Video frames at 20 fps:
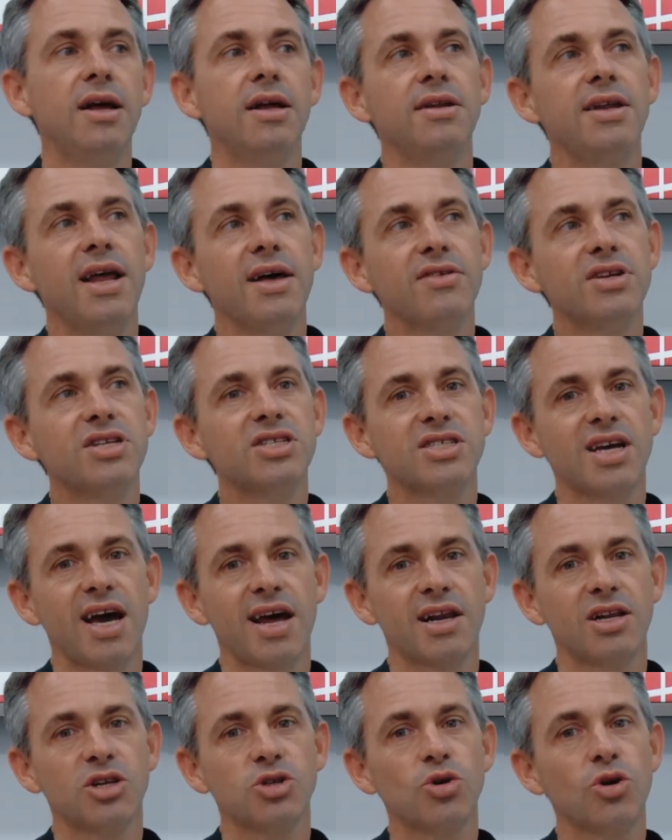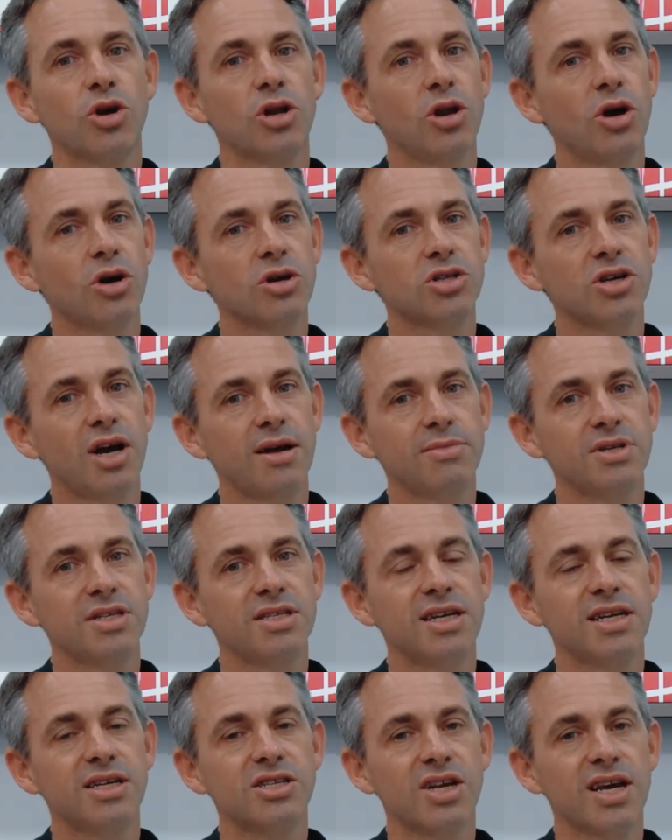Now this tunnel took a long time to
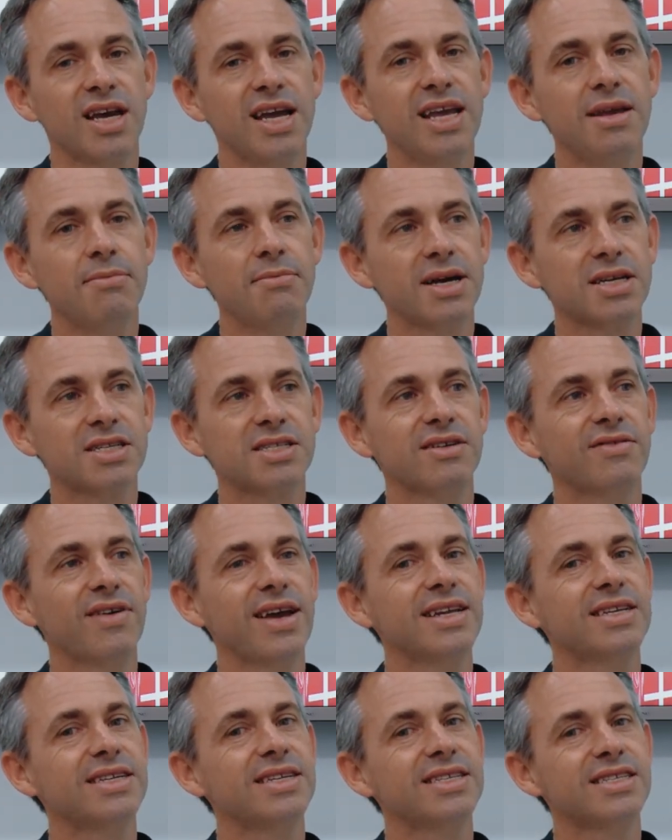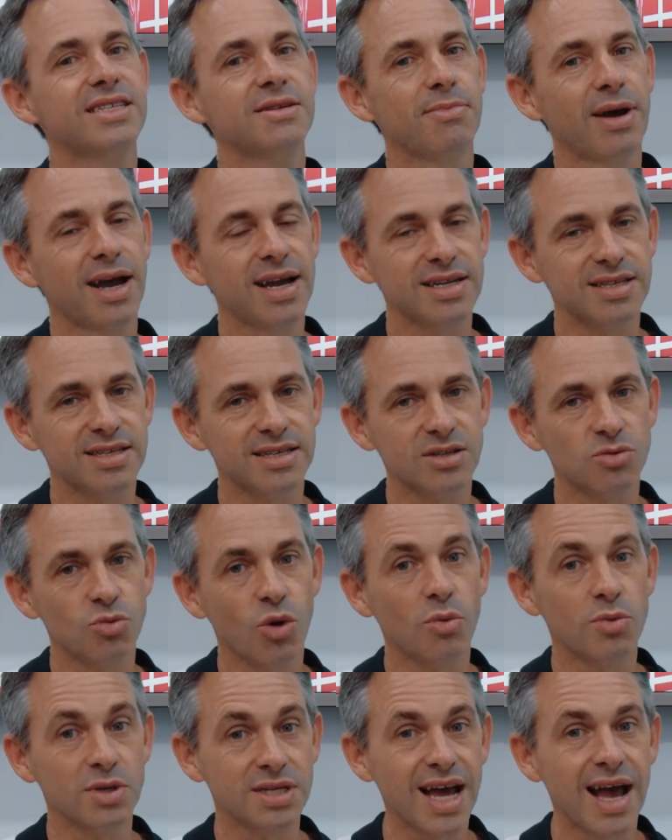dig, so he must have anticipated
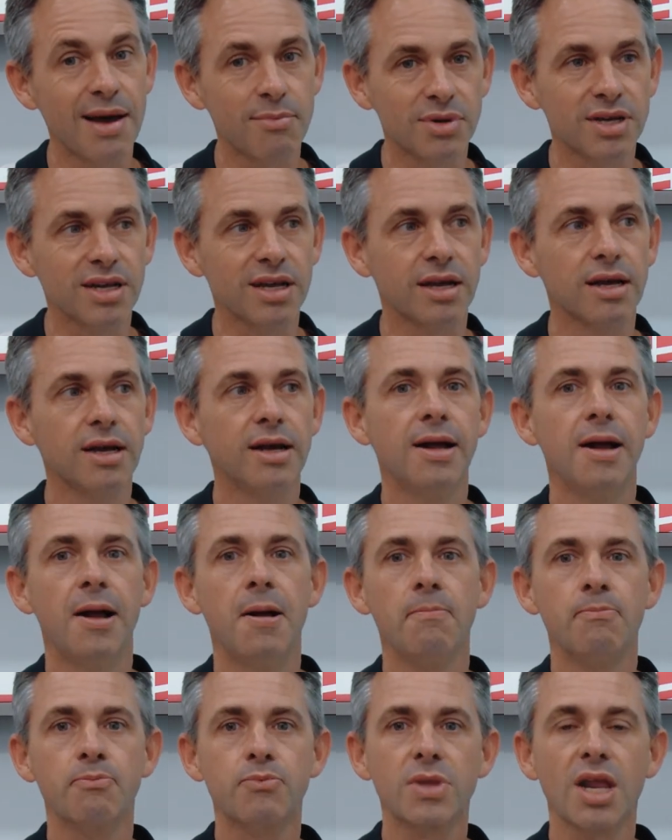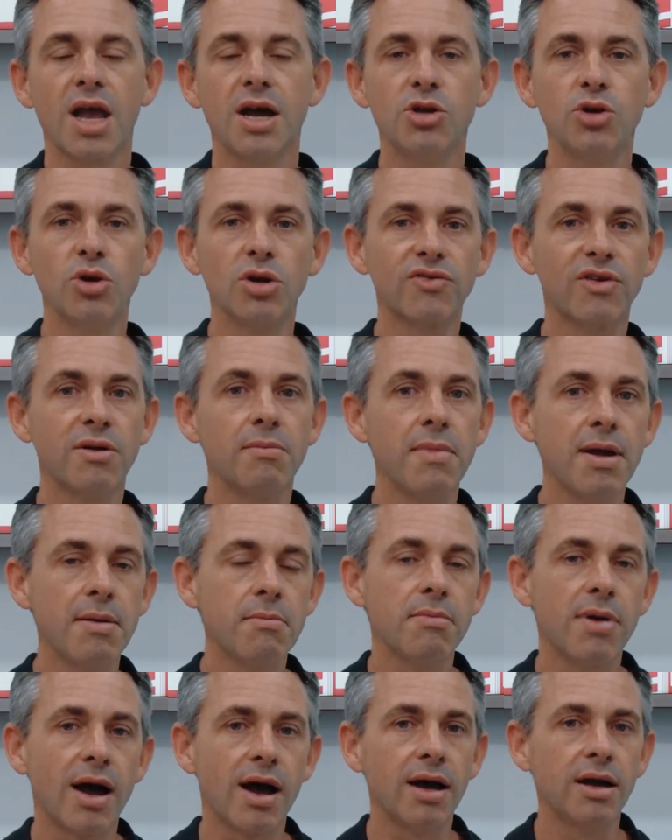what was happening. And you'll
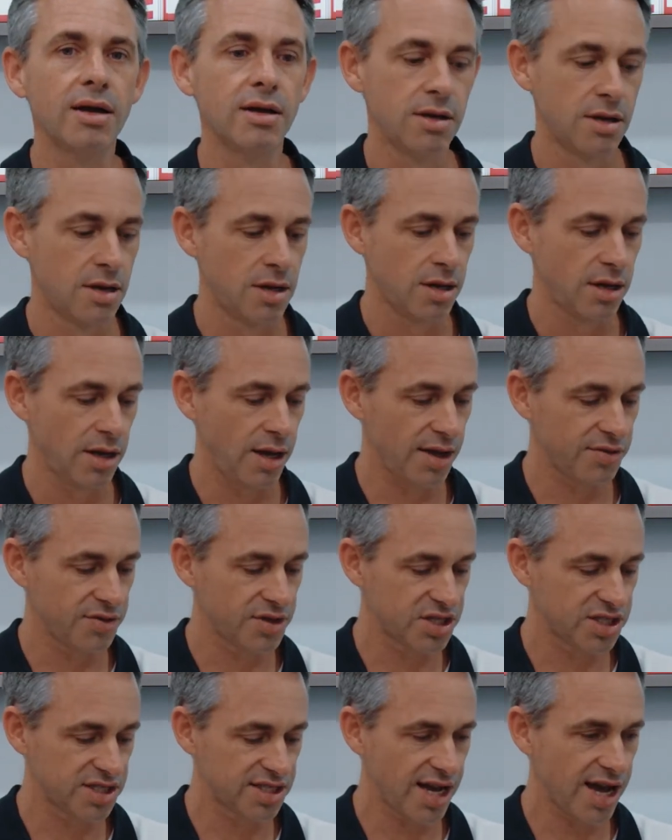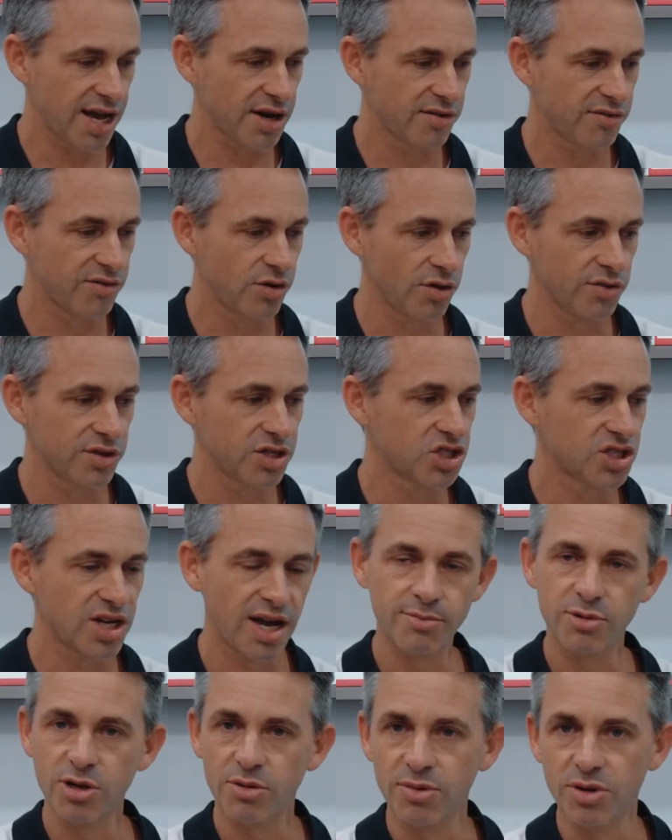remember at the start of not this
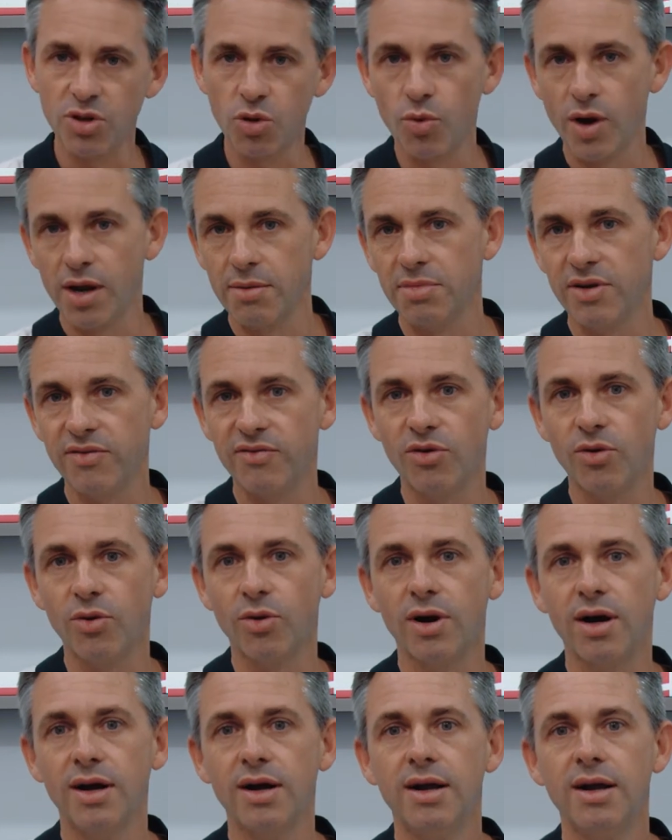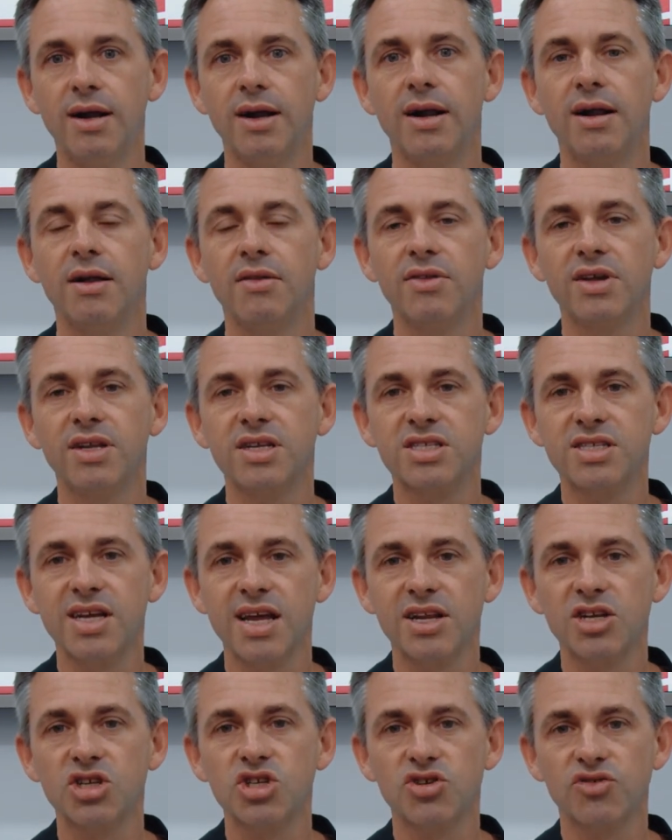chapter but the one before, that
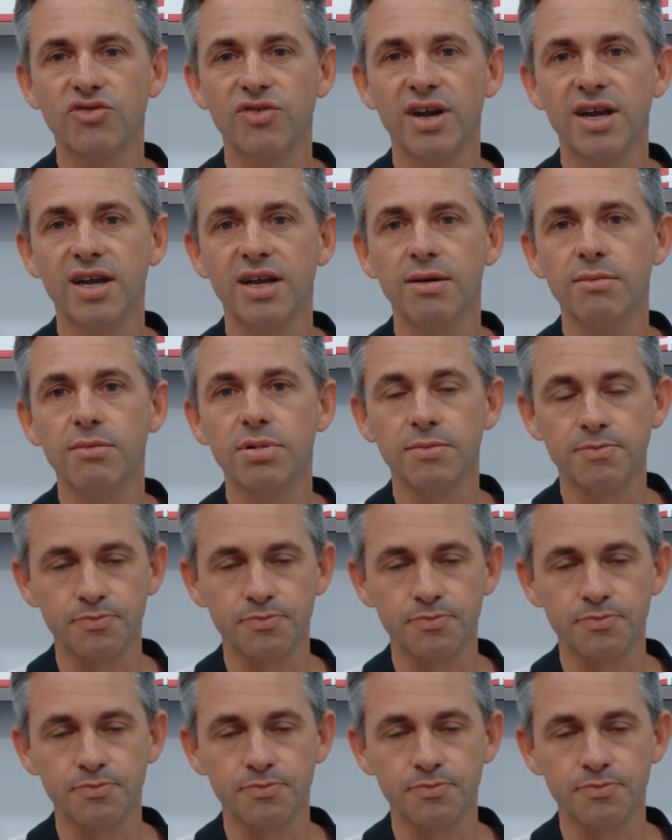Sennacherib,